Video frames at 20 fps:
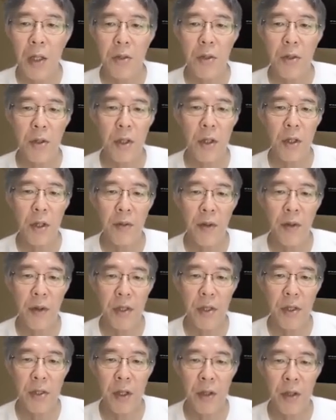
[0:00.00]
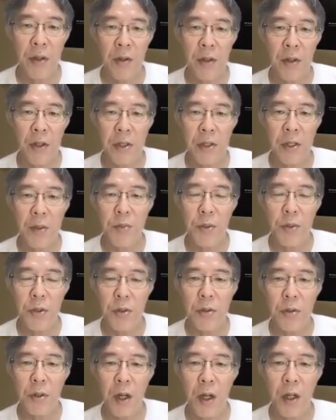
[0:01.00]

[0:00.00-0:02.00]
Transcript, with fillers: So here, very standard assumption.